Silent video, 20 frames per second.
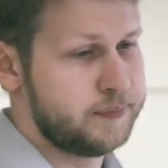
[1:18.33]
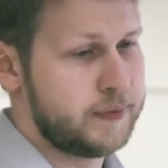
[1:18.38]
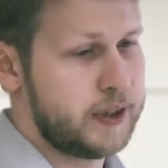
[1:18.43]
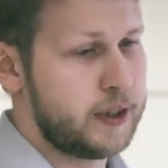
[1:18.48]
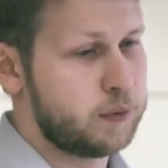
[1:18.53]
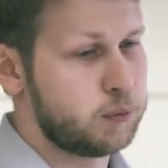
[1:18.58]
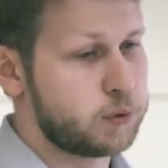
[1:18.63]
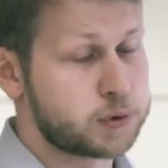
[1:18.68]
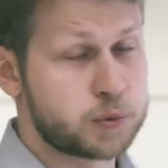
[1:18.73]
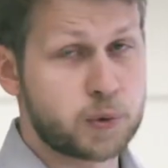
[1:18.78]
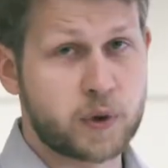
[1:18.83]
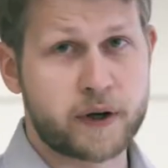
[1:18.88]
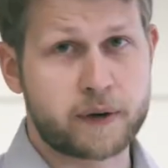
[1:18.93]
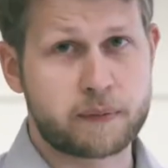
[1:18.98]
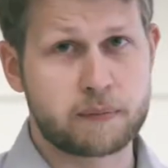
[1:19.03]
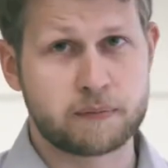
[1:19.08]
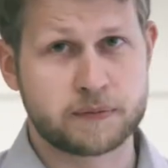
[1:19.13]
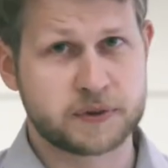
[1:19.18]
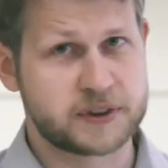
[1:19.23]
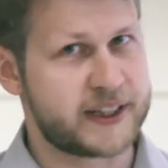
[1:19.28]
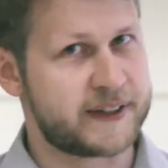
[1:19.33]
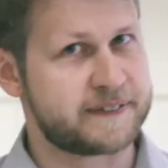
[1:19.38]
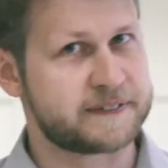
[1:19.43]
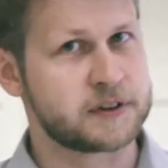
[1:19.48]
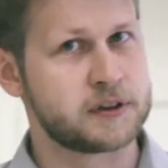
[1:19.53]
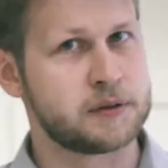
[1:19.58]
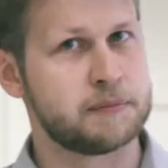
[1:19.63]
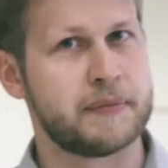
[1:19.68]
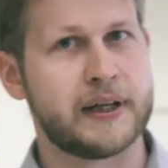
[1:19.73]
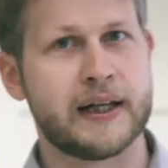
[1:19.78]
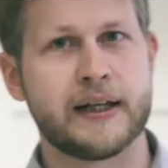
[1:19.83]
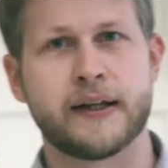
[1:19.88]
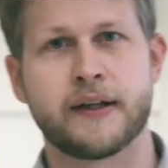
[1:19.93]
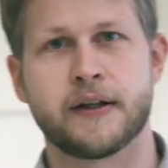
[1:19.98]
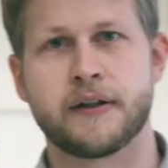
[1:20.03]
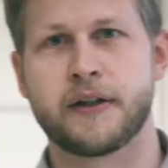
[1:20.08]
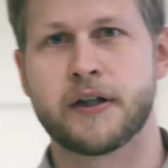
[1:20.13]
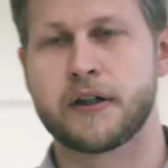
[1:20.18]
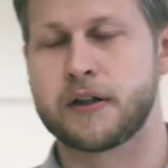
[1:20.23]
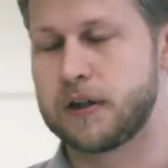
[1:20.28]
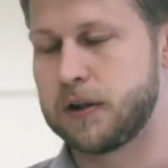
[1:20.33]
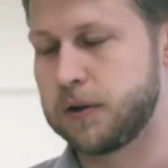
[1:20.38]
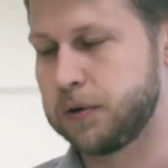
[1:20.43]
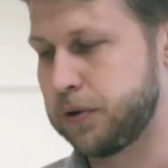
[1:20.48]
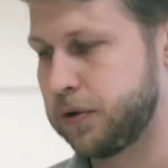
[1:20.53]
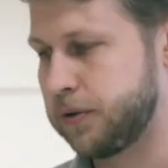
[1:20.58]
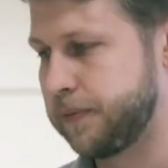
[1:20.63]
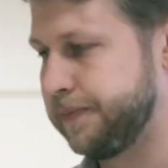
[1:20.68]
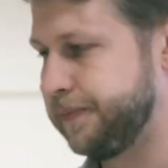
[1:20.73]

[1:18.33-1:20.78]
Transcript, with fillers: It was worth several million euros.